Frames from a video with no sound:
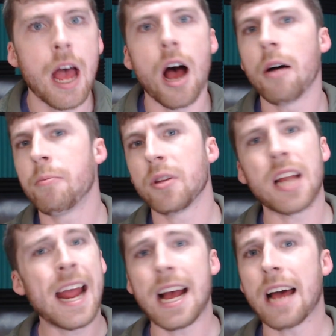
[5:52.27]
but
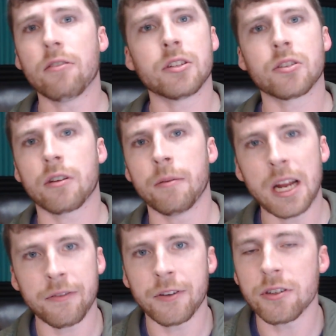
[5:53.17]
hey, I don't
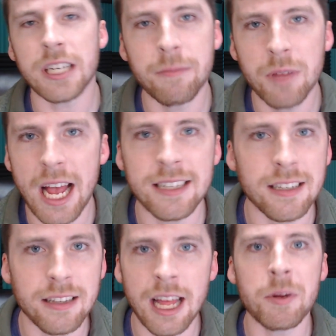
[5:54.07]
discriminate. If you're team
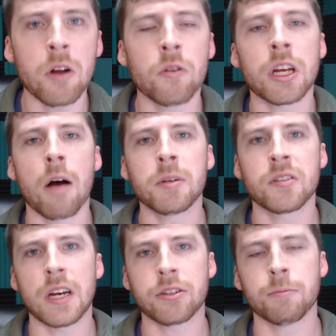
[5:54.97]
legs, let me know in the comment
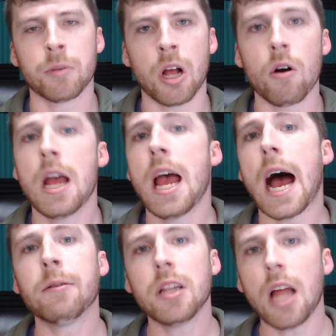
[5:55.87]
section below.
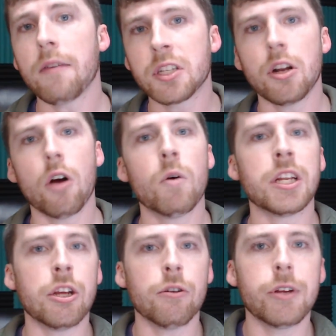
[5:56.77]
I would love to know what
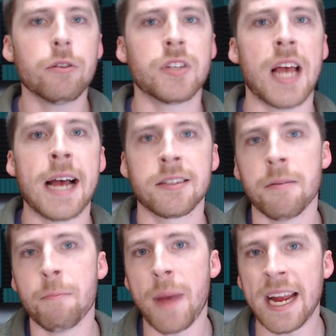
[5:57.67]
you use as
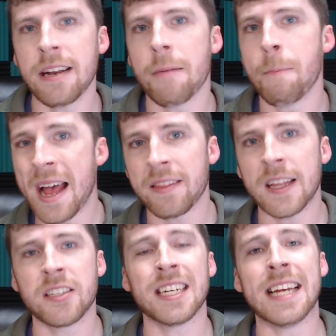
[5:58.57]
the main
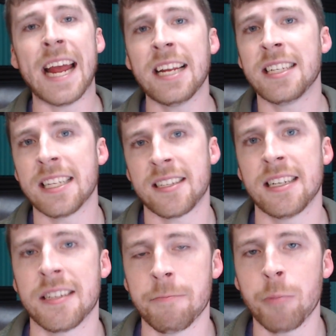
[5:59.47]
method to gain
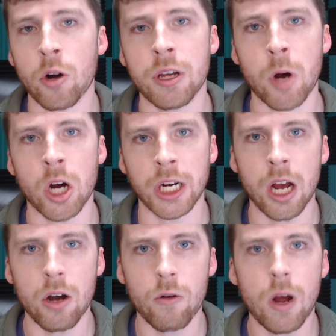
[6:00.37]
distance in Pokemon
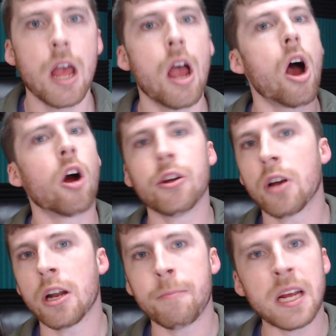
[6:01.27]
Go. Are you
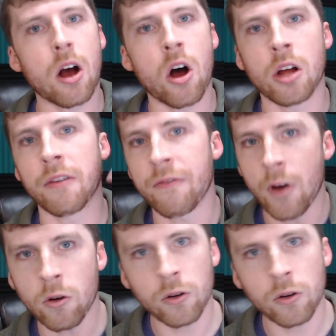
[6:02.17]
going to be on the phone